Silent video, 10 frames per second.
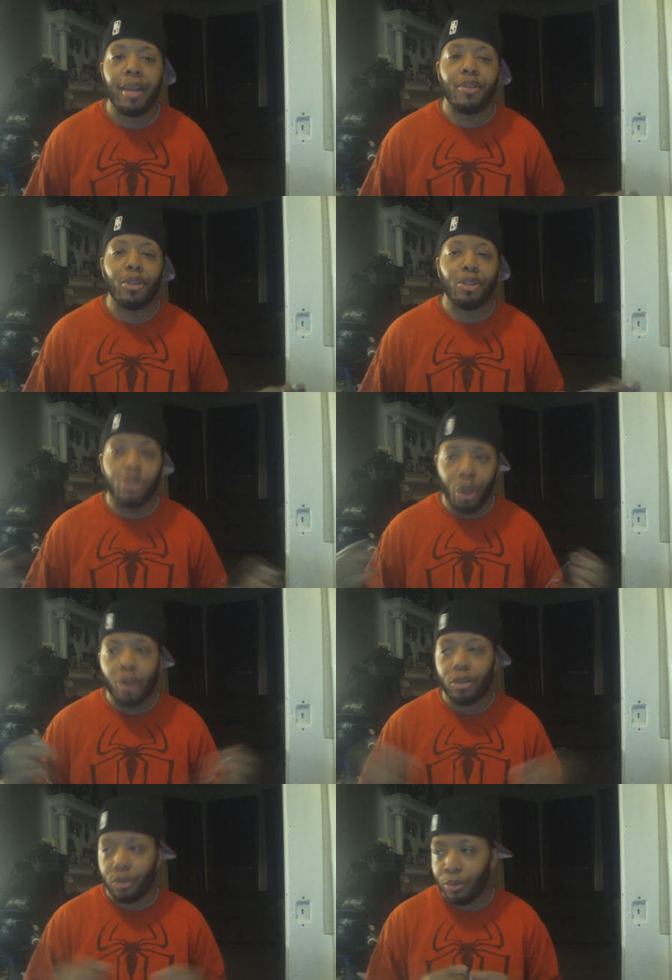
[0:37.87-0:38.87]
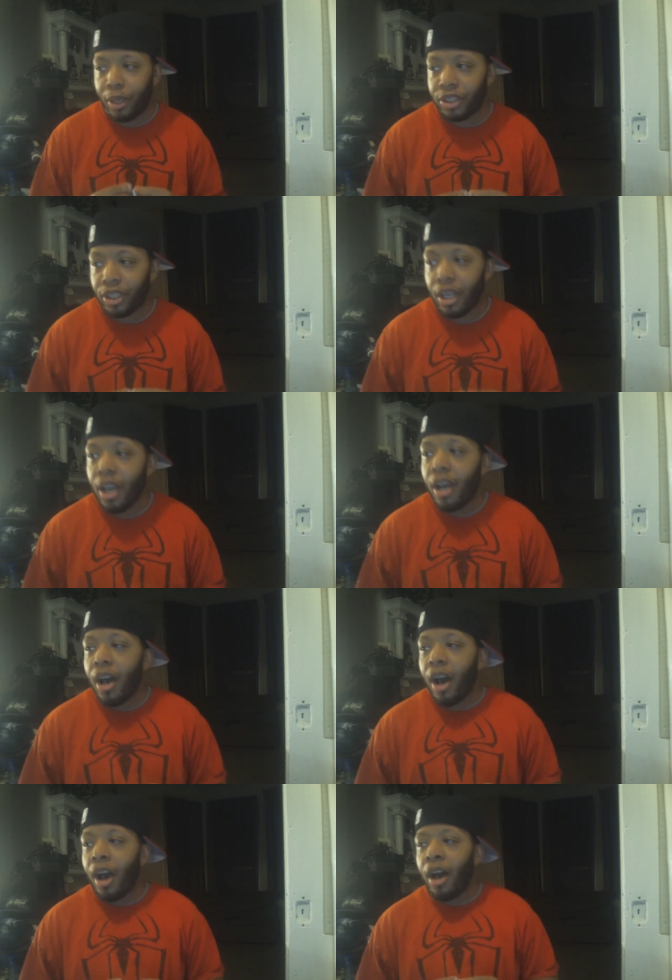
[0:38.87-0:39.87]
even going to talk too much.
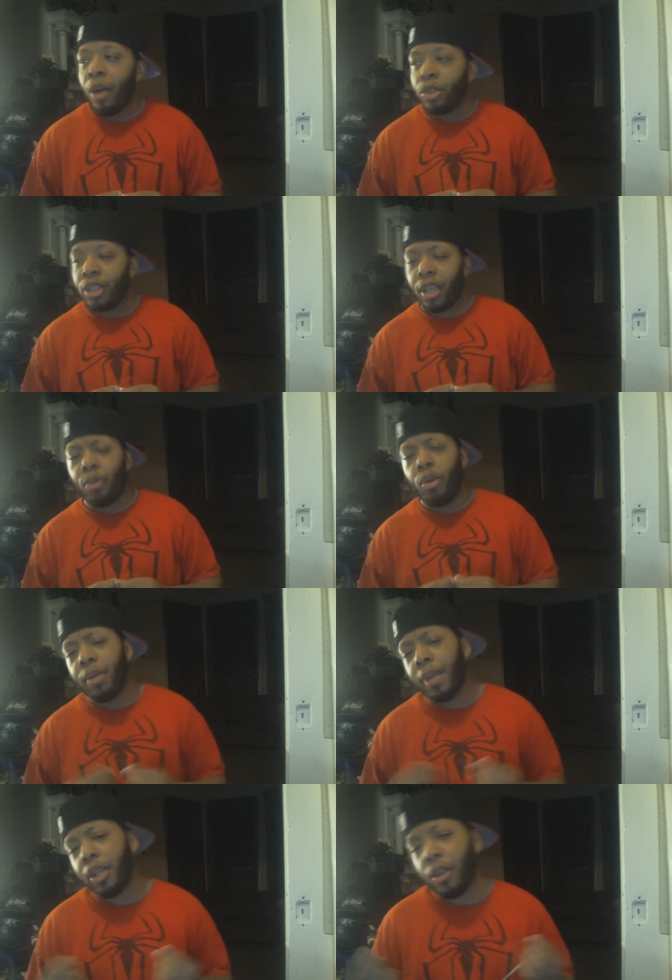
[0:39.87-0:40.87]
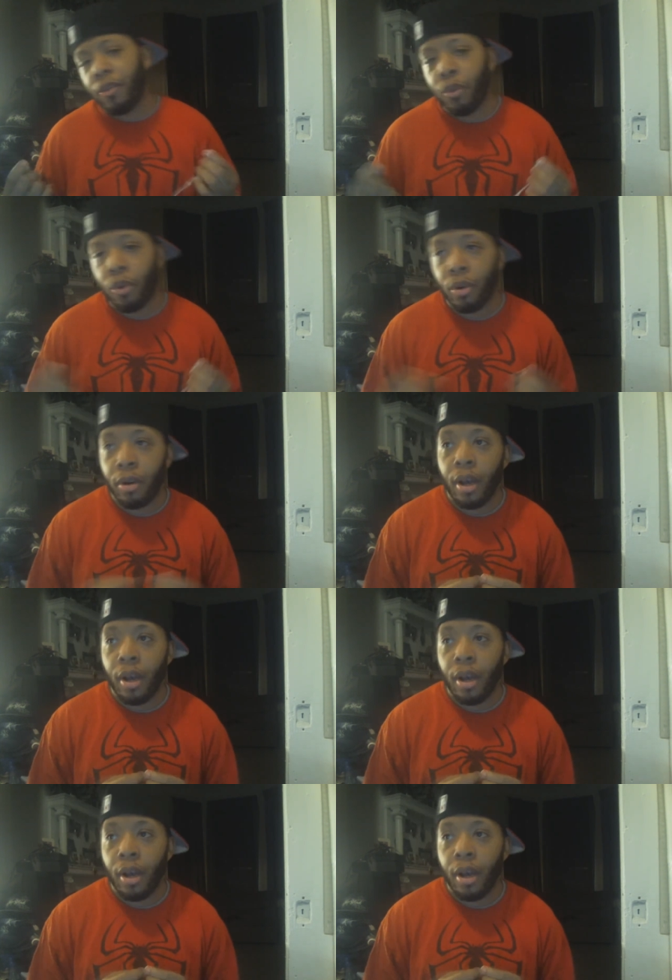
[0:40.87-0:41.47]
Uh, once again, what am I looking for?